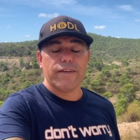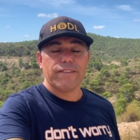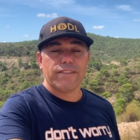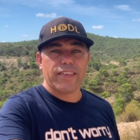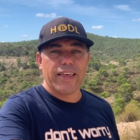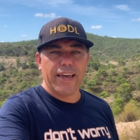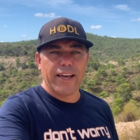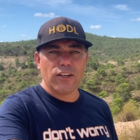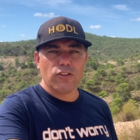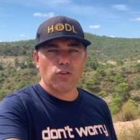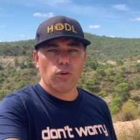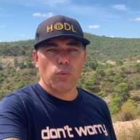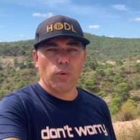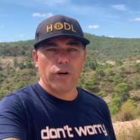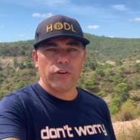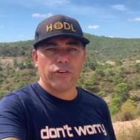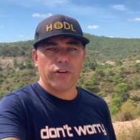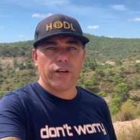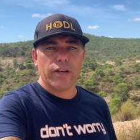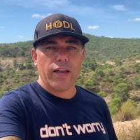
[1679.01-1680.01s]
Thanks for
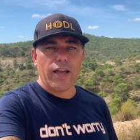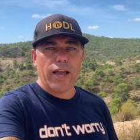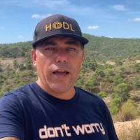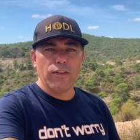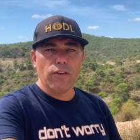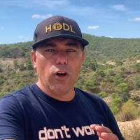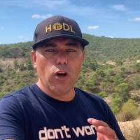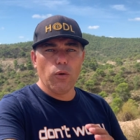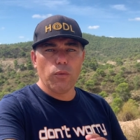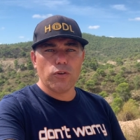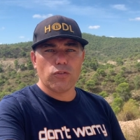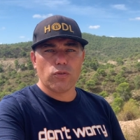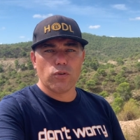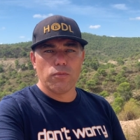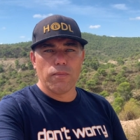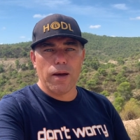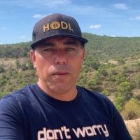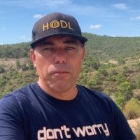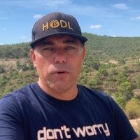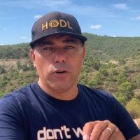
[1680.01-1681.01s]
watching and always
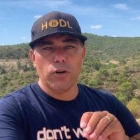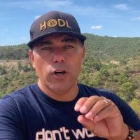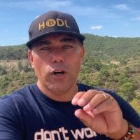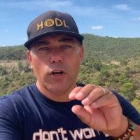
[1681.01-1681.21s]
remember